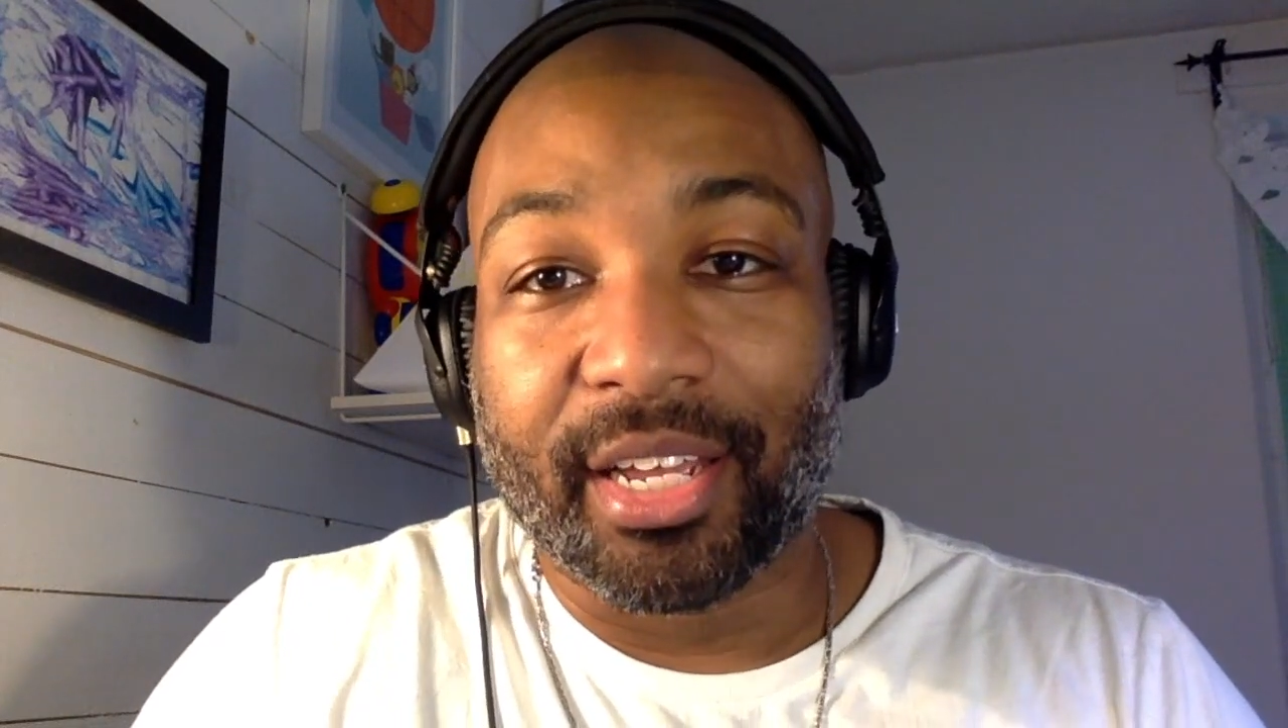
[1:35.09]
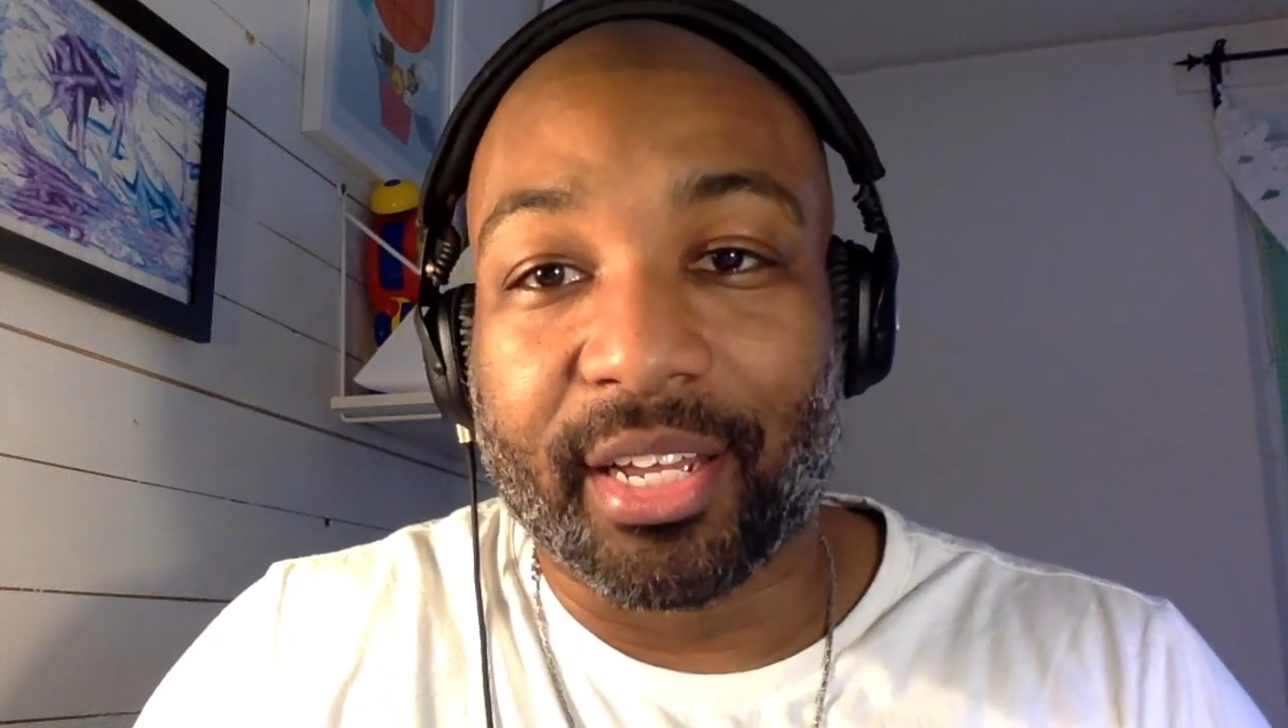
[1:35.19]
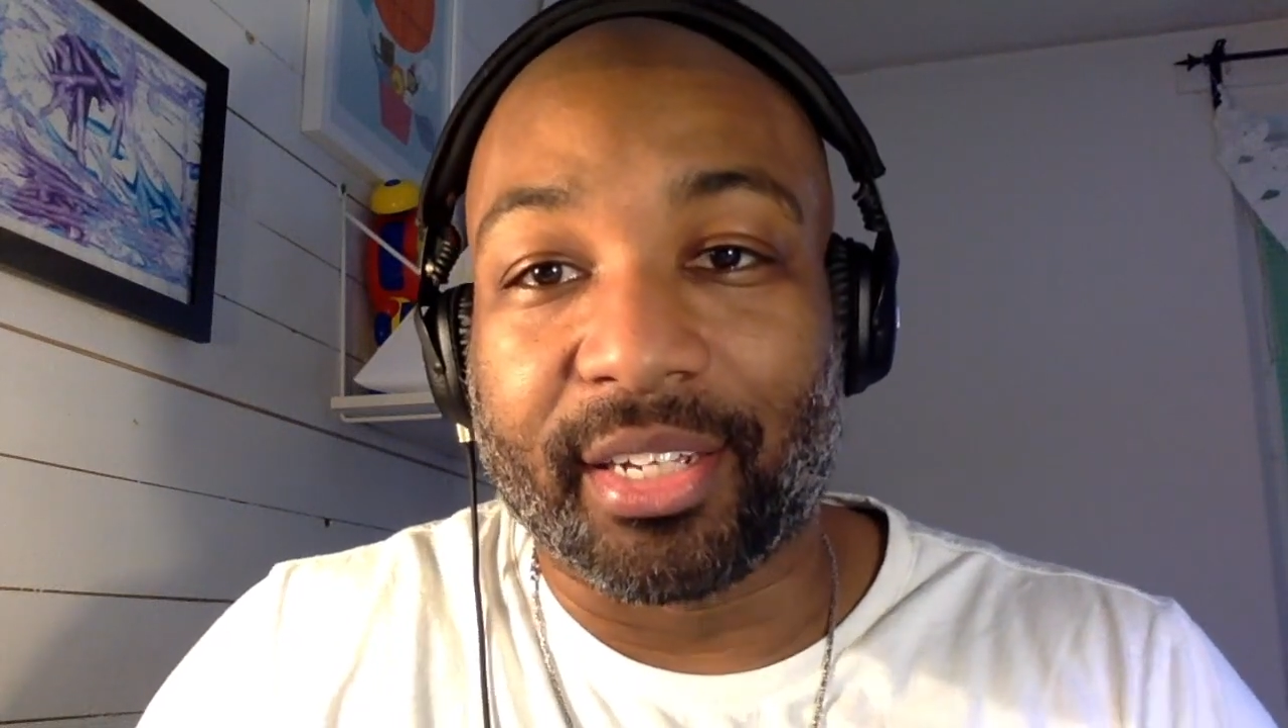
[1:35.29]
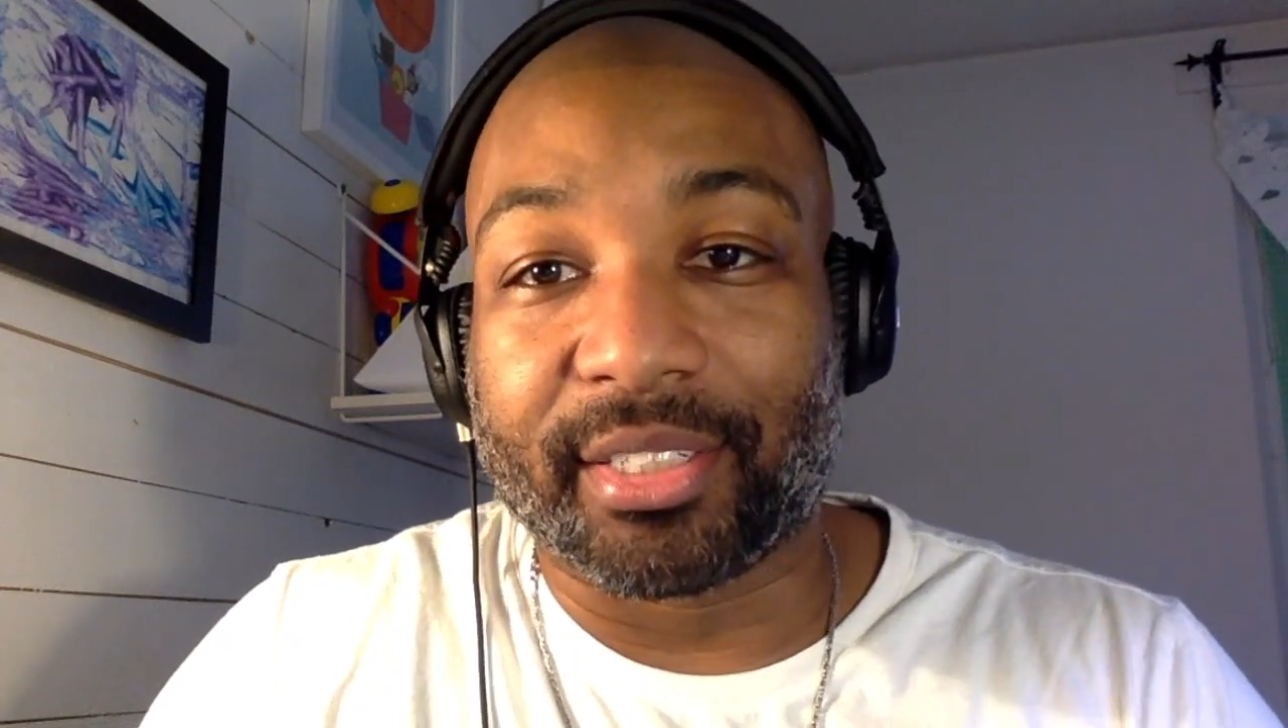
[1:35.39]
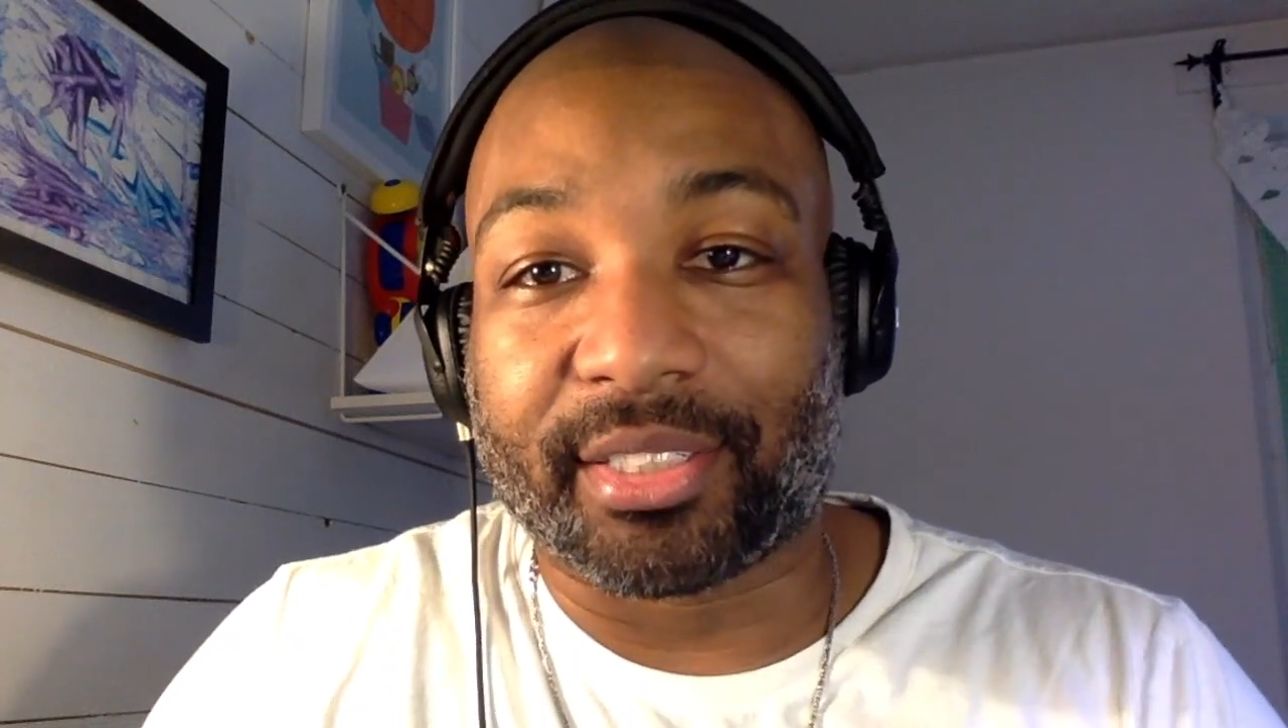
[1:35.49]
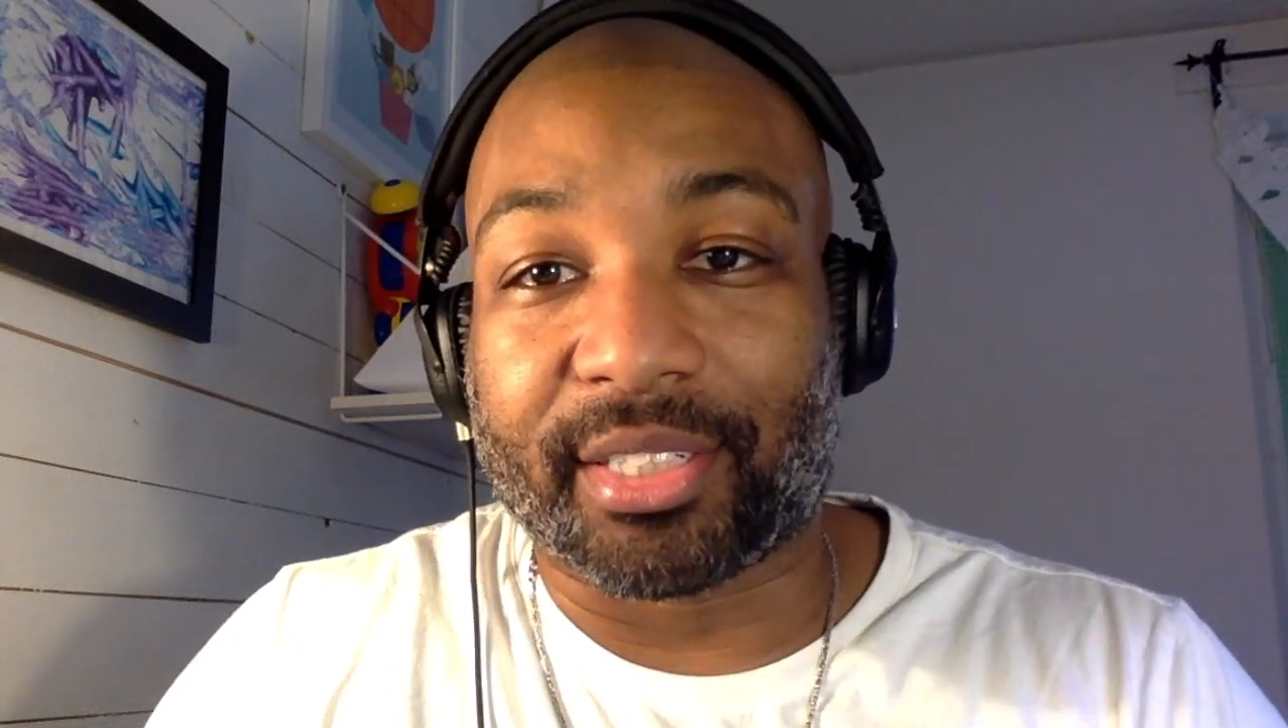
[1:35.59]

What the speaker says: is